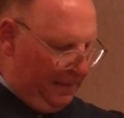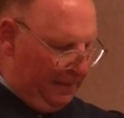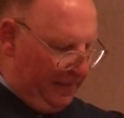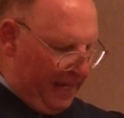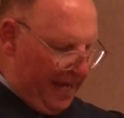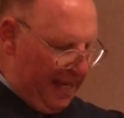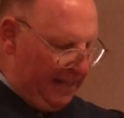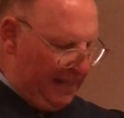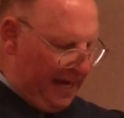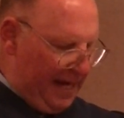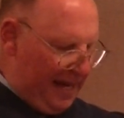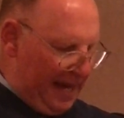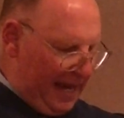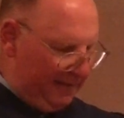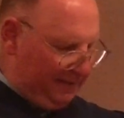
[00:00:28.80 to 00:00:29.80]

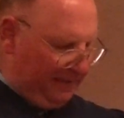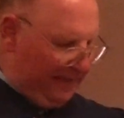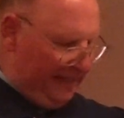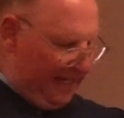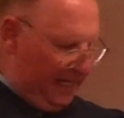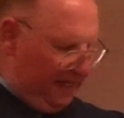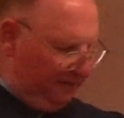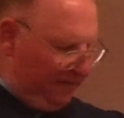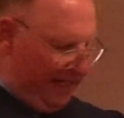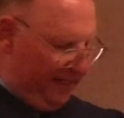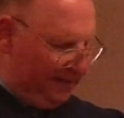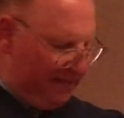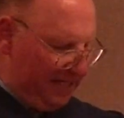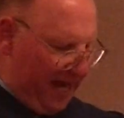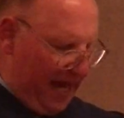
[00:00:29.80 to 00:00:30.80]
Then, at the
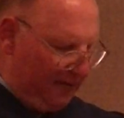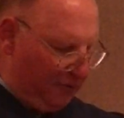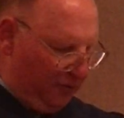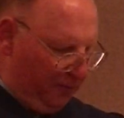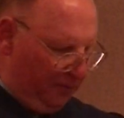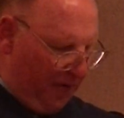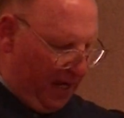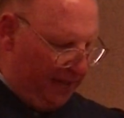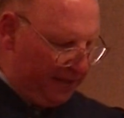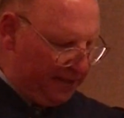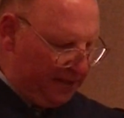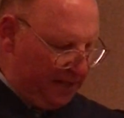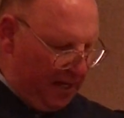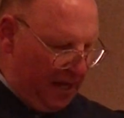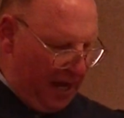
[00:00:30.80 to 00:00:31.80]
evening
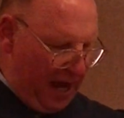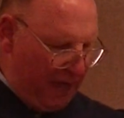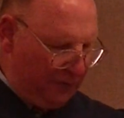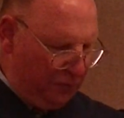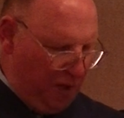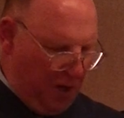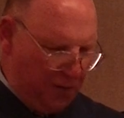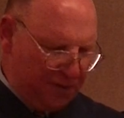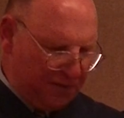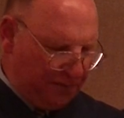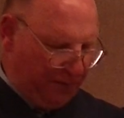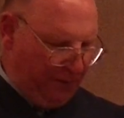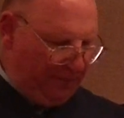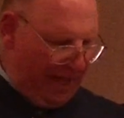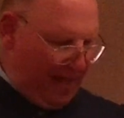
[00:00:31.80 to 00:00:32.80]
sacrifice, I rose
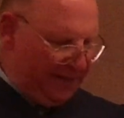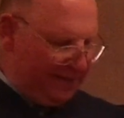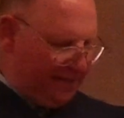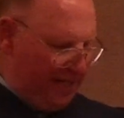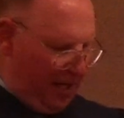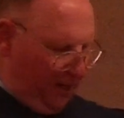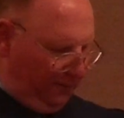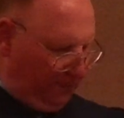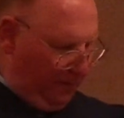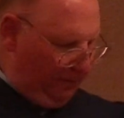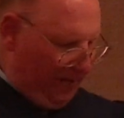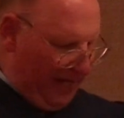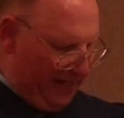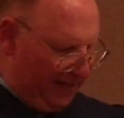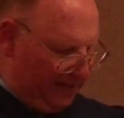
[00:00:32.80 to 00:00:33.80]
from my
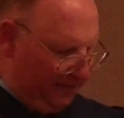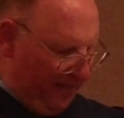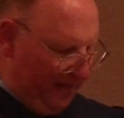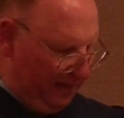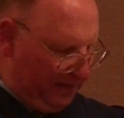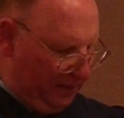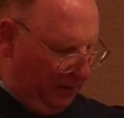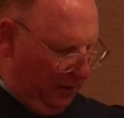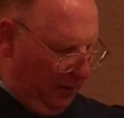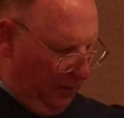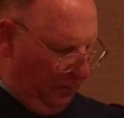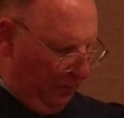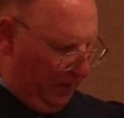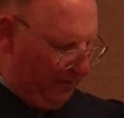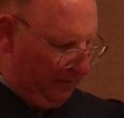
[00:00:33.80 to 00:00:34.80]
self-abasement
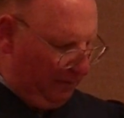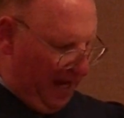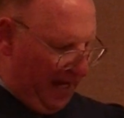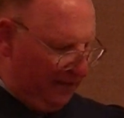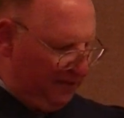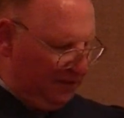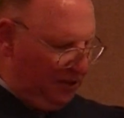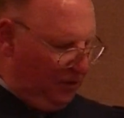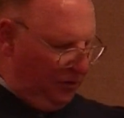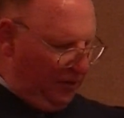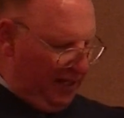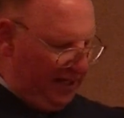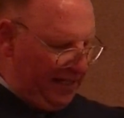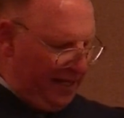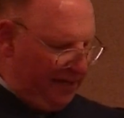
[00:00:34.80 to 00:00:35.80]
with my
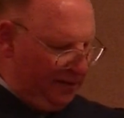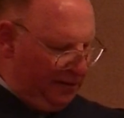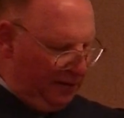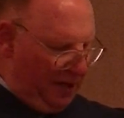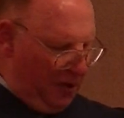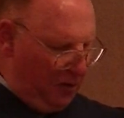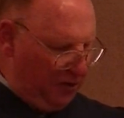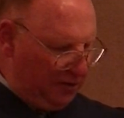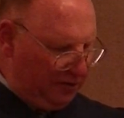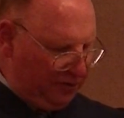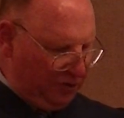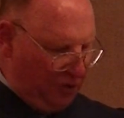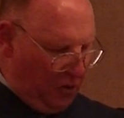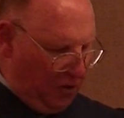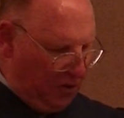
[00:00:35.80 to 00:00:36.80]
tunic and
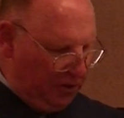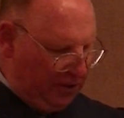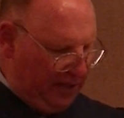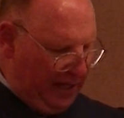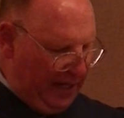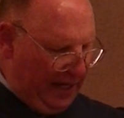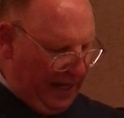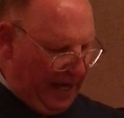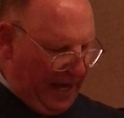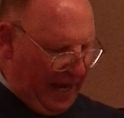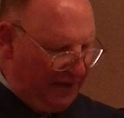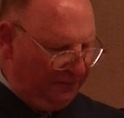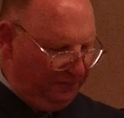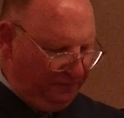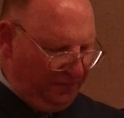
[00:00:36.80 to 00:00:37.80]
cloak torn,
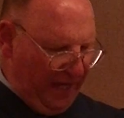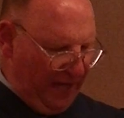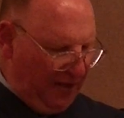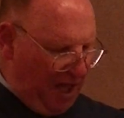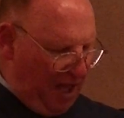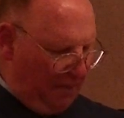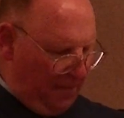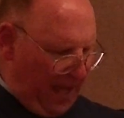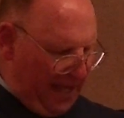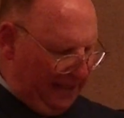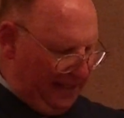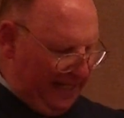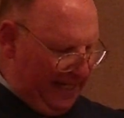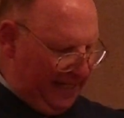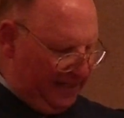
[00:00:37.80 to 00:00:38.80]
and fell on
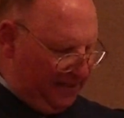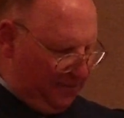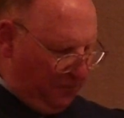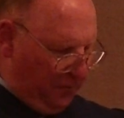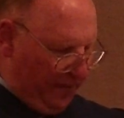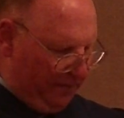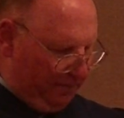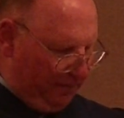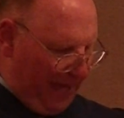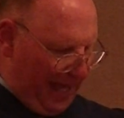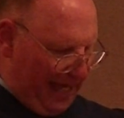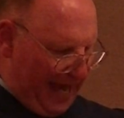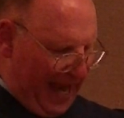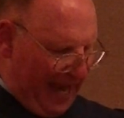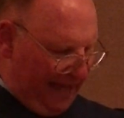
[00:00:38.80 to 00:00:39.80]
my knees with
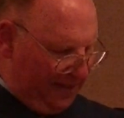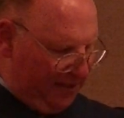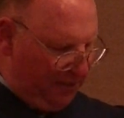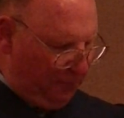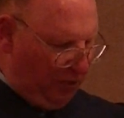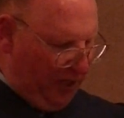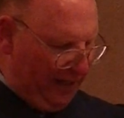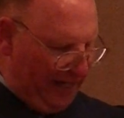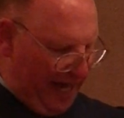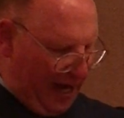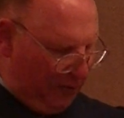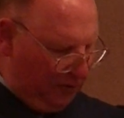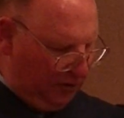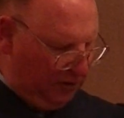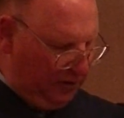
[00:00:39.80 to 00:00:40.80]
my hands spread
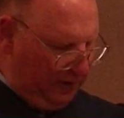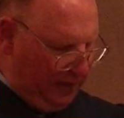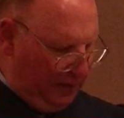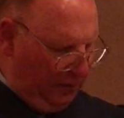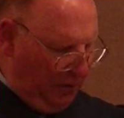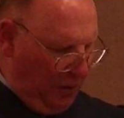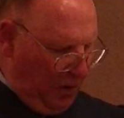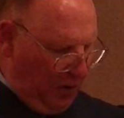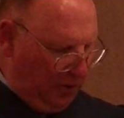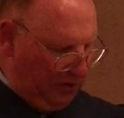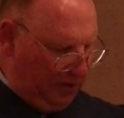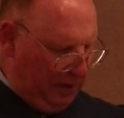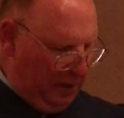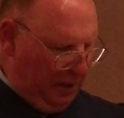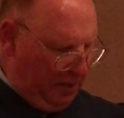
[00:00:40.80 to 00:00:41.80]
out to the
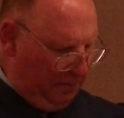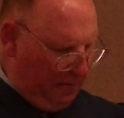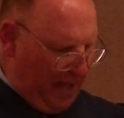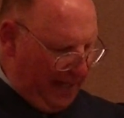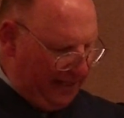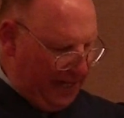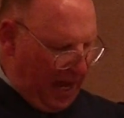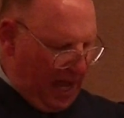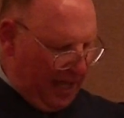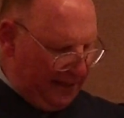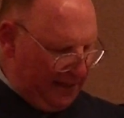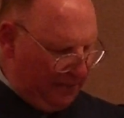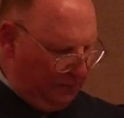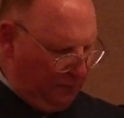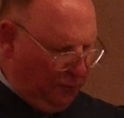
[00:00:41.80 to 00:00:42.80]
Lord, my God,
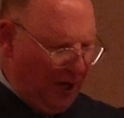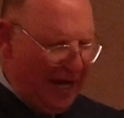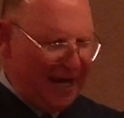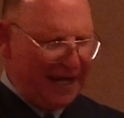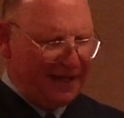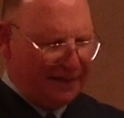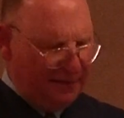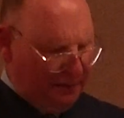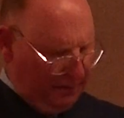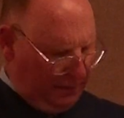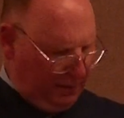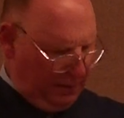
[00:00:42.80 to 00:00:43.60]
and prayed.